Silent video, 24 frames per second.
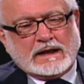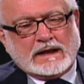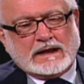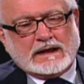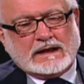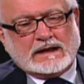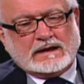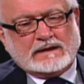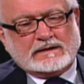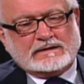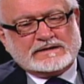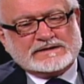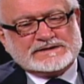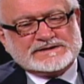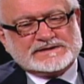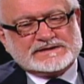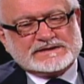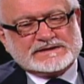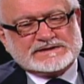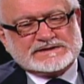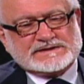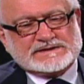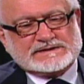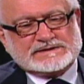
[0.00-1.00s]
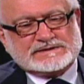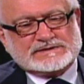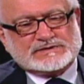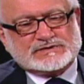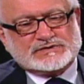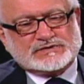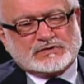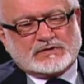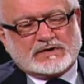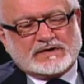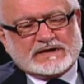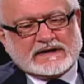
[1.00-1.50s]
Yeah, this is a
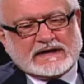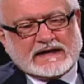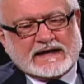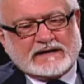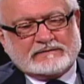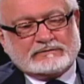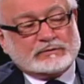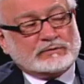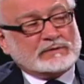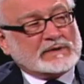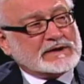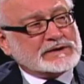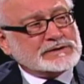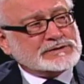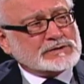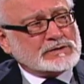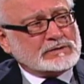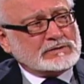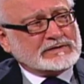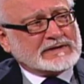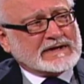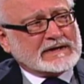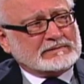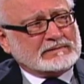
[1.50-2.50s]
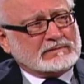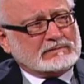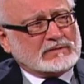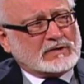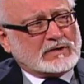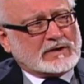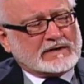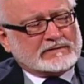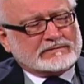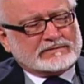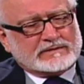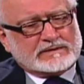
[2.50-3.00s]
story that I haven't really told that
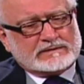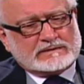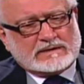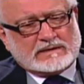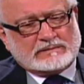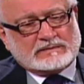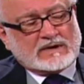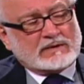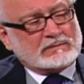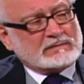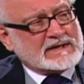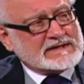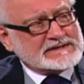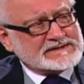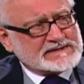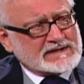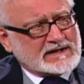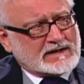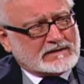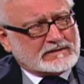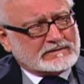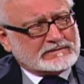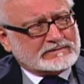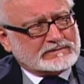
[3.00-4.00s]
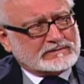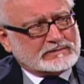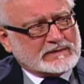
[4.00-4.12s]
often about myself.